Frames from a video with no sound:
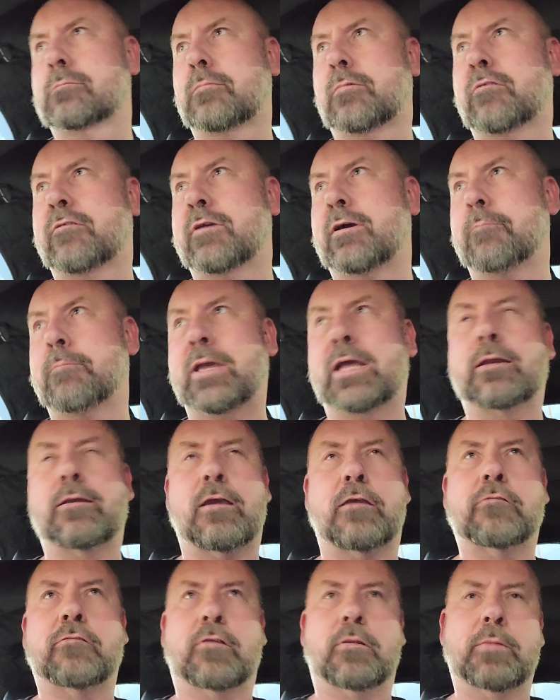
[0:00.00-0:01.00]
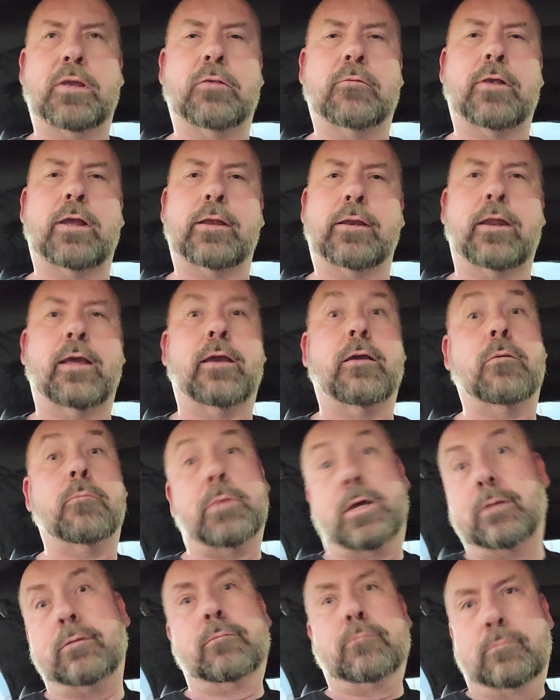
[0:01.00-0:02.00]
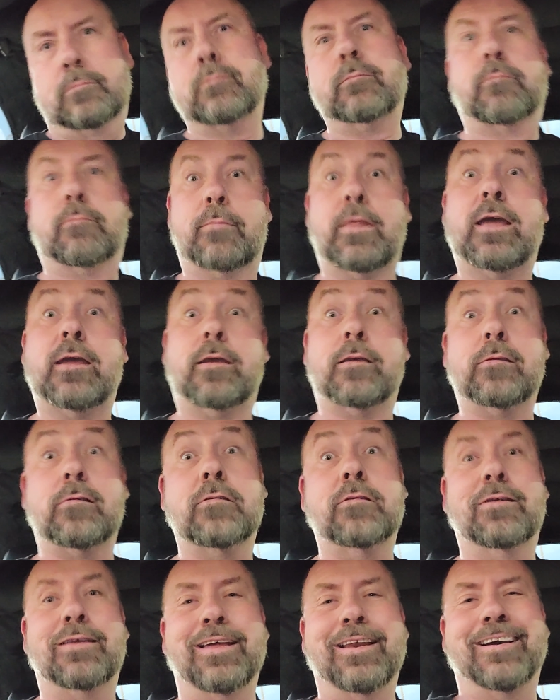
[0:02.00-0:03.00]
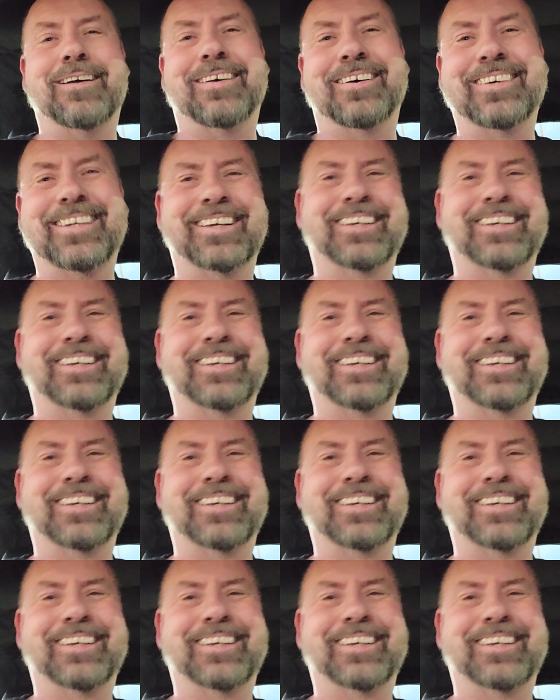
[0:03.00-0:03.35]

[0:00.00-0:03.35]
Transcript: It's not being nice to me right now, but thanks, you know.